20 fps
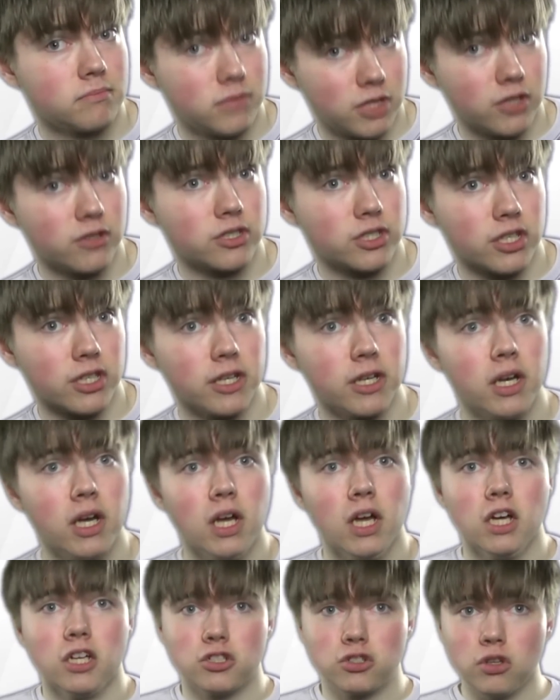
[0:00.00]
Seriously.
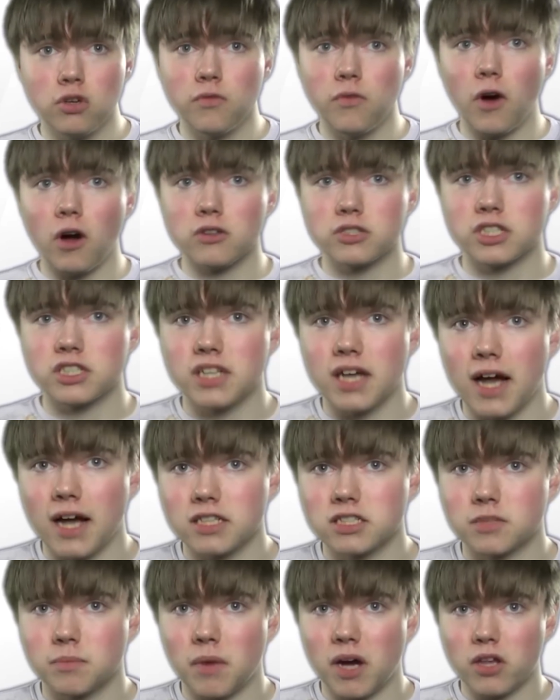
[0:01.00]
True, false is
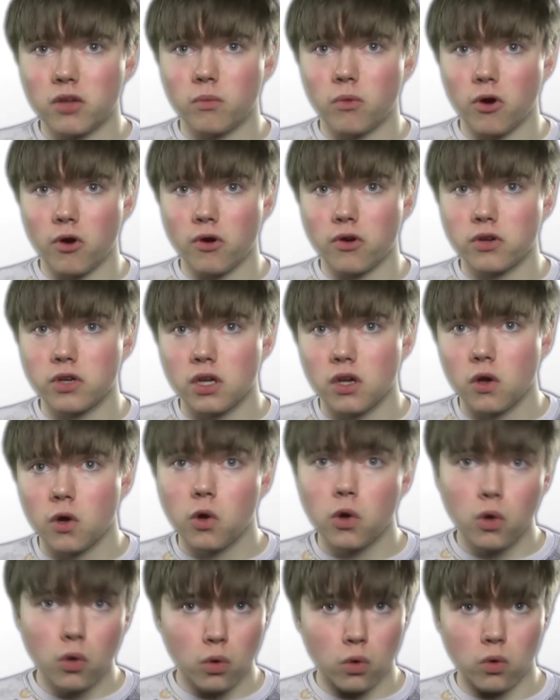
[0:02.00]
asked by the word
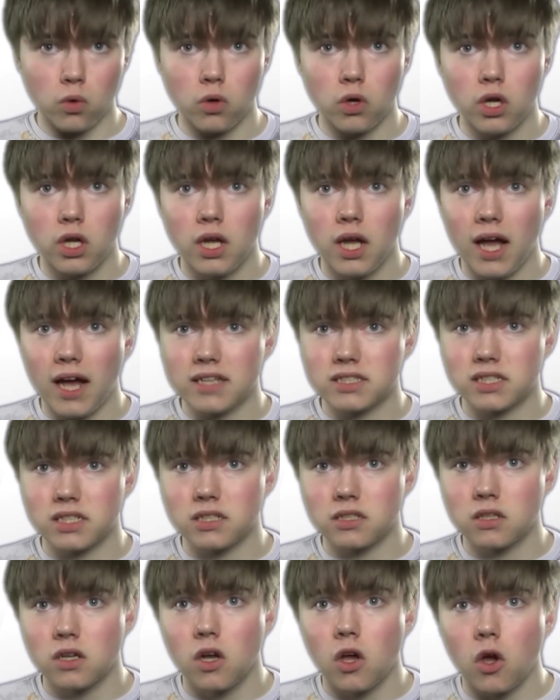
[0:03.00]
who, as
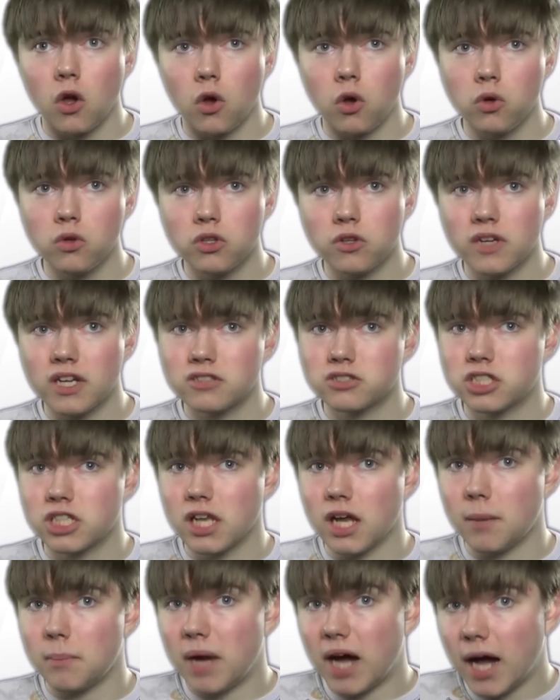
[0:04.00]
in, Chudonel
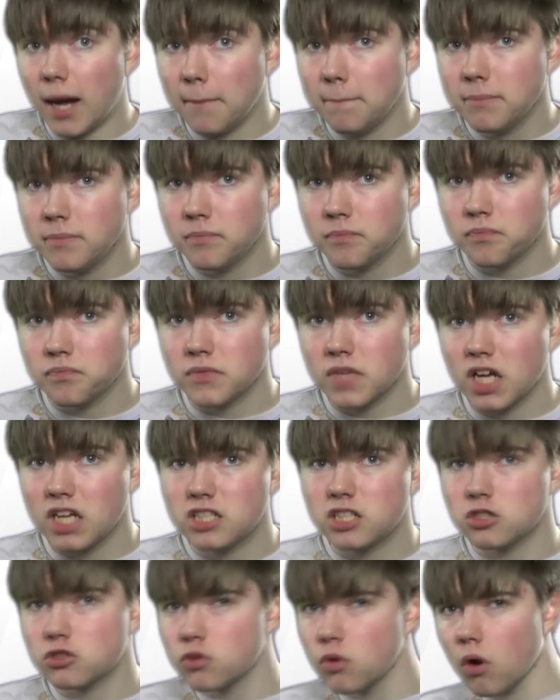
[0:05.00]
shila Bob?
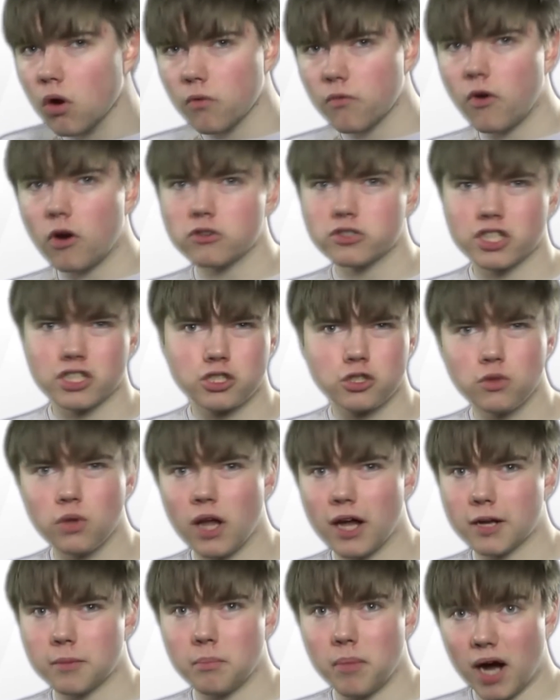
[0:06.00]
Is it true or false that you
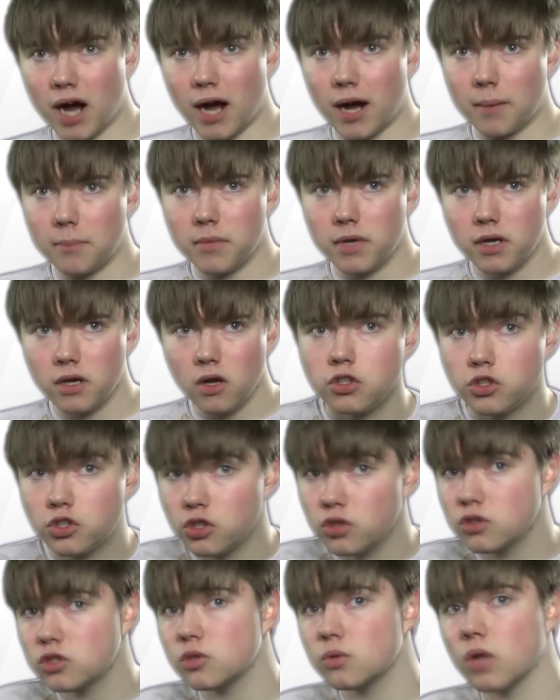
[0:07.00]
like Bob?
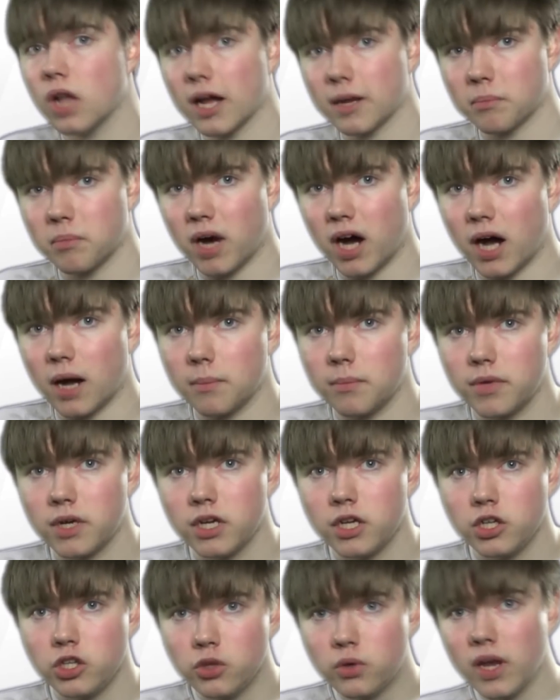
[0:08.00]
Do you like Bob?
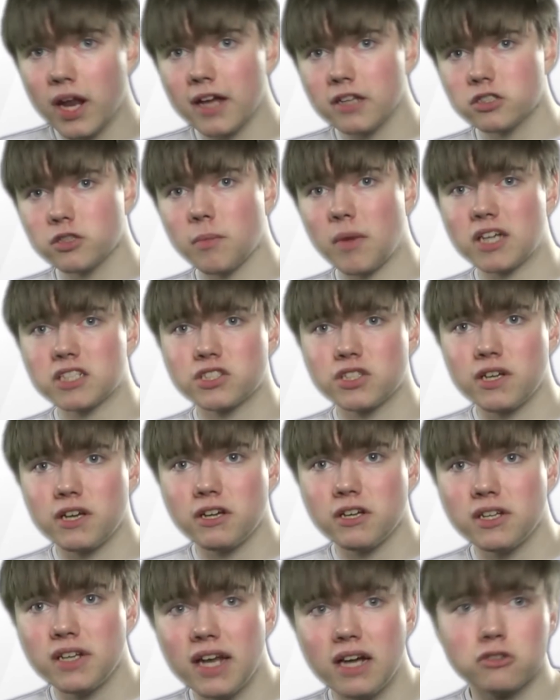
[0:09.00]
You can answer by
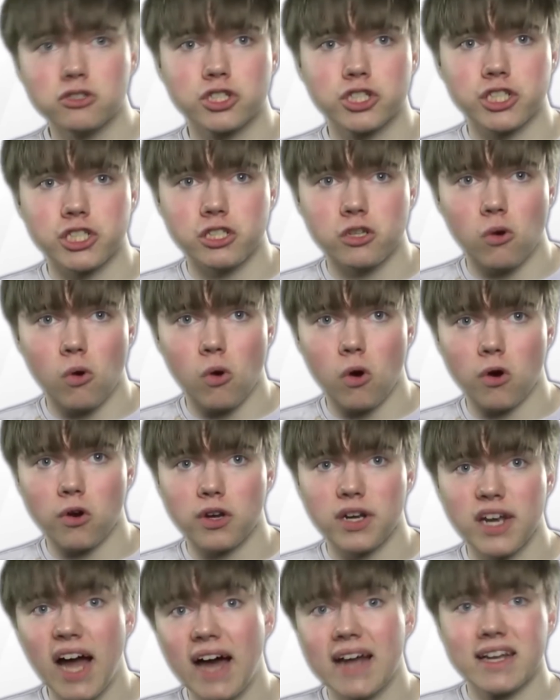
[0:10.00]
saying Nelshi
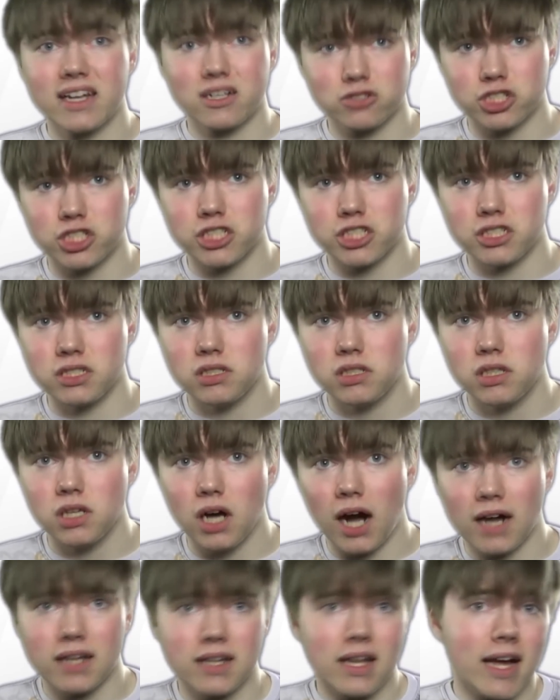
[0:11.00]
or na Nelshi.
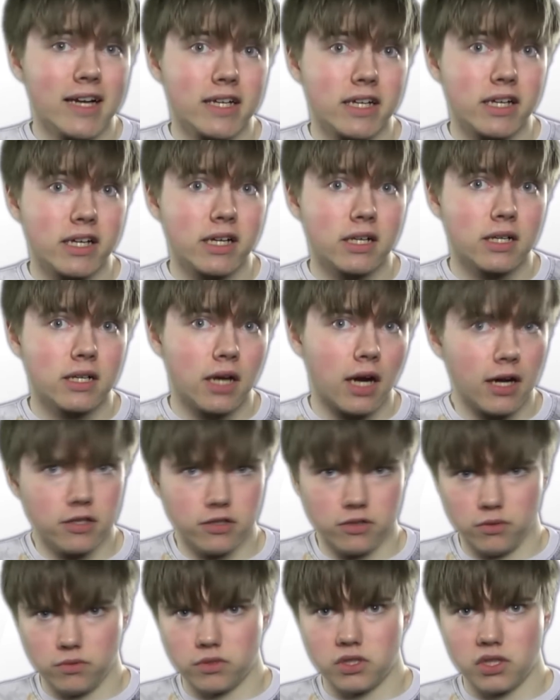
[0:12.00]
I like, I
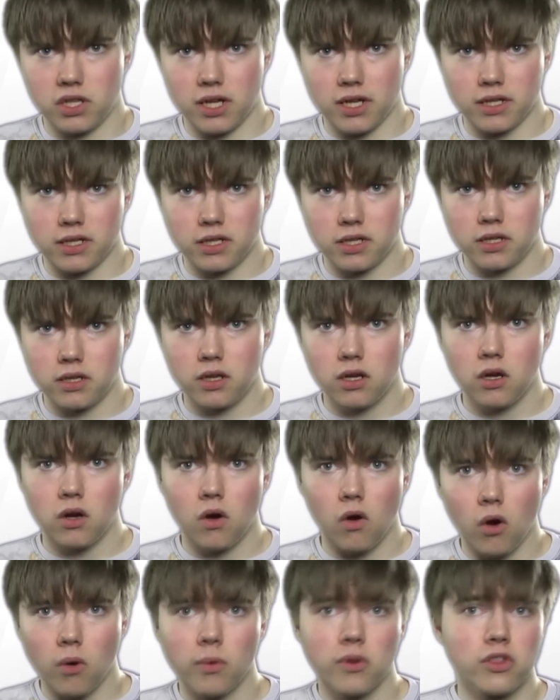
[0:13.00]
don't like.
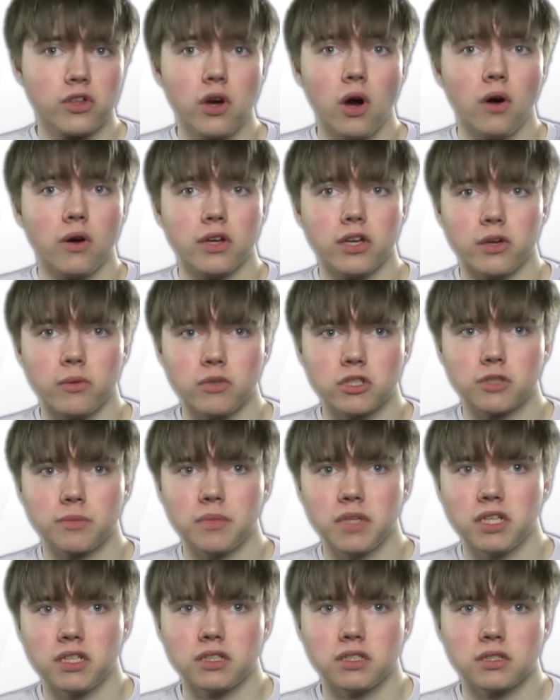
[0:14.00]
Or with gohi, which
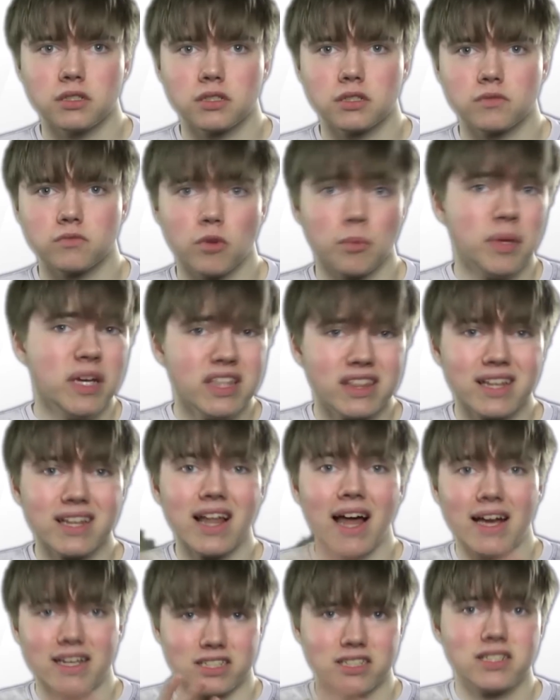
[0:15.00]
means repeat the
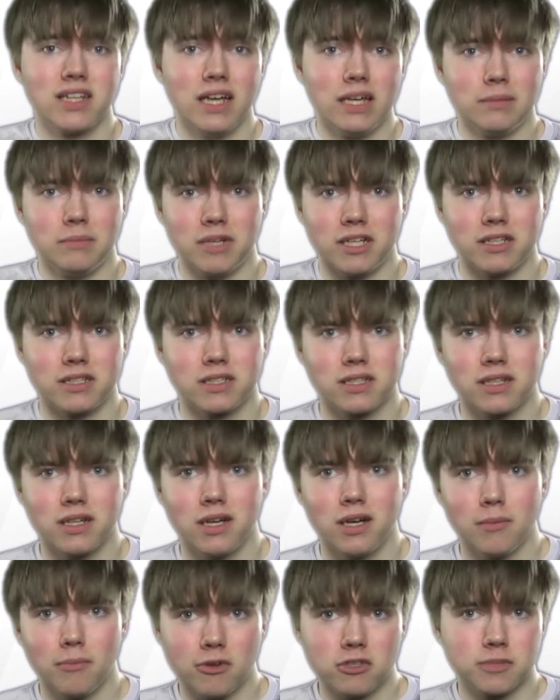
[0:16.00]
last statement.
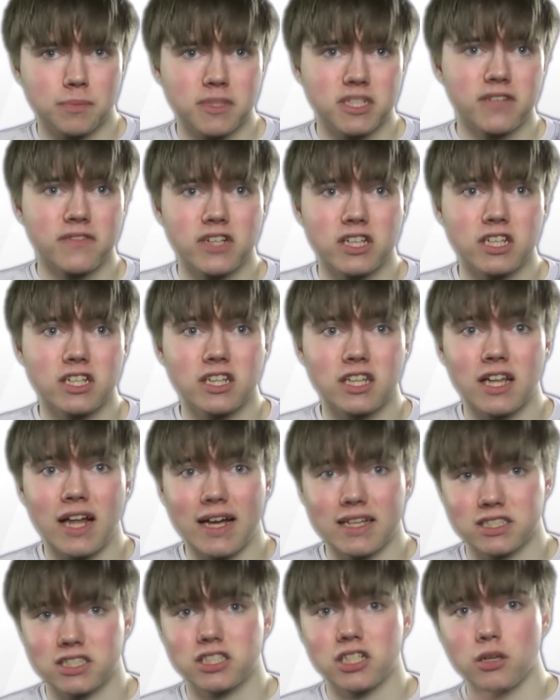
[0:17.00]
More specifically, the
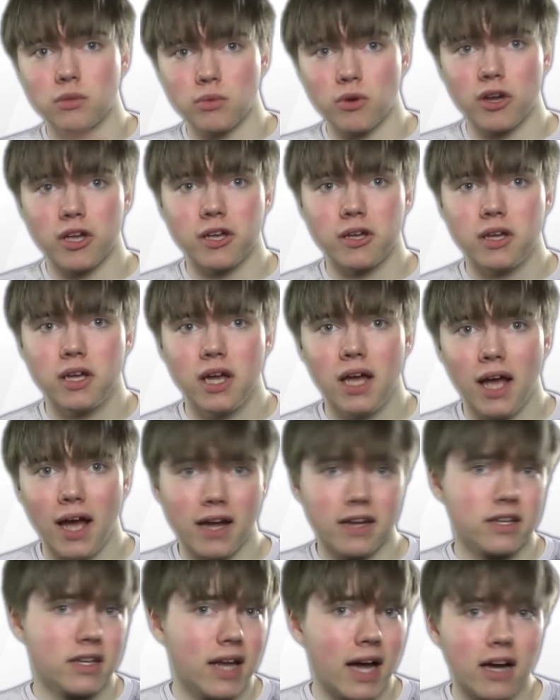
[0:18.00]
last celery.
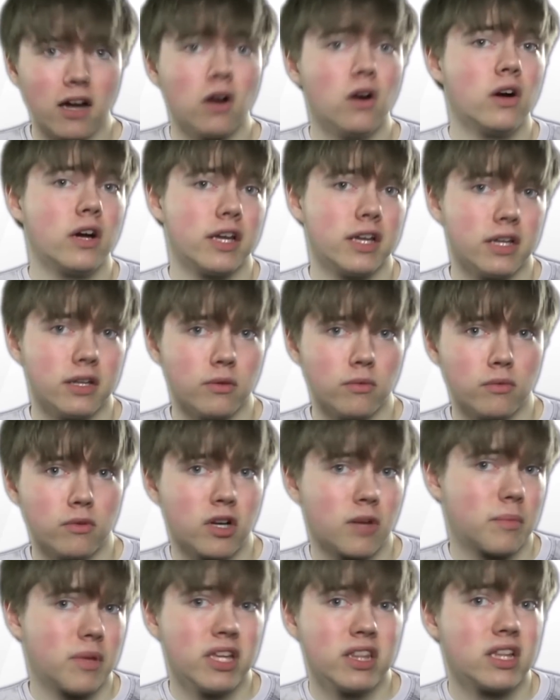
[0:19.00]
And nagohi,
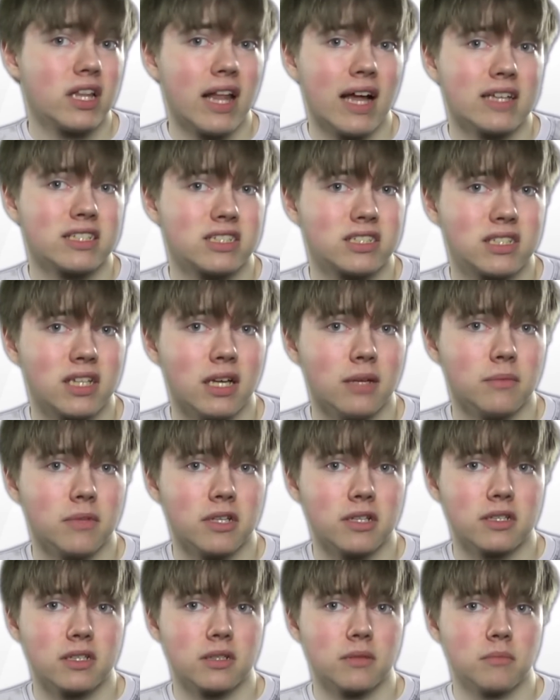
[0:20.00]
we repeat the last
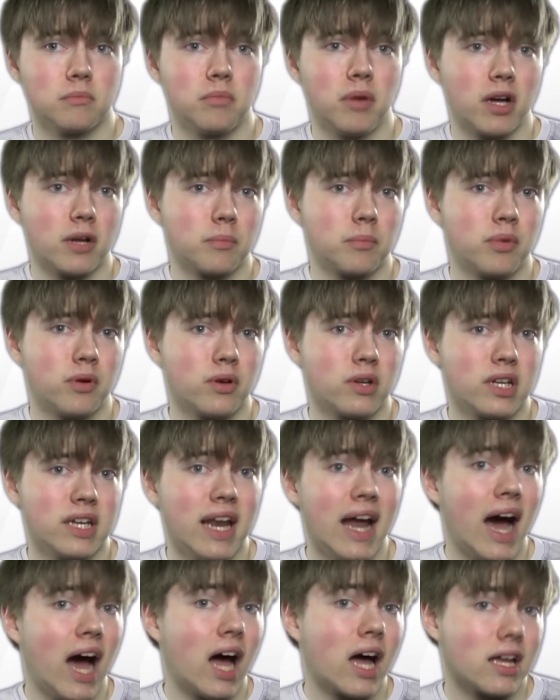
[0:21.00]
statement, but put
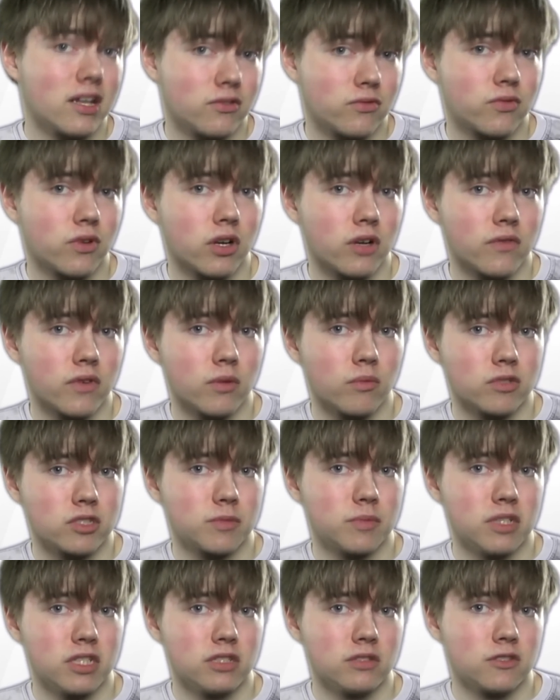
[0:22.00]
na in front of it,
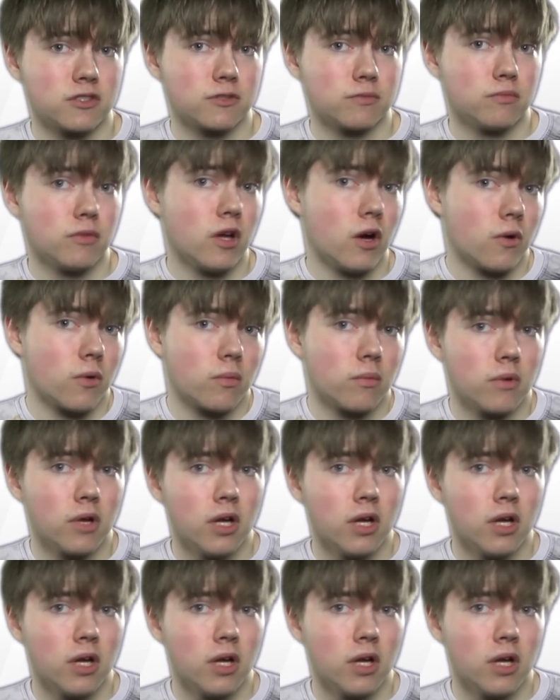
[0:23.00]
which means no.